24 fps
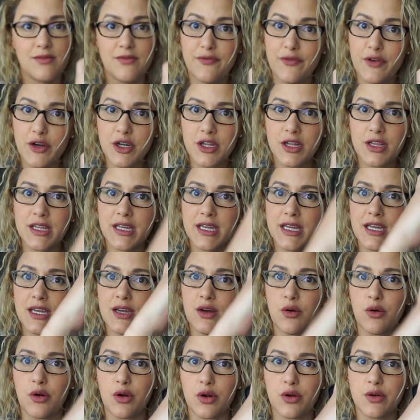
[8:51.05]
vertically
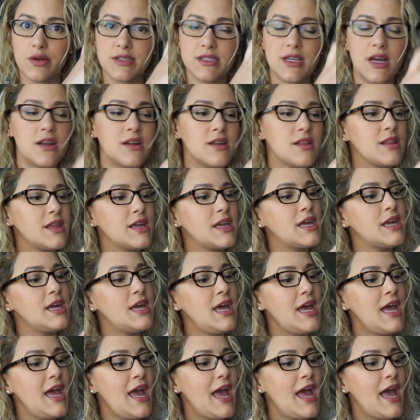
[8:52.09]
or horizontally,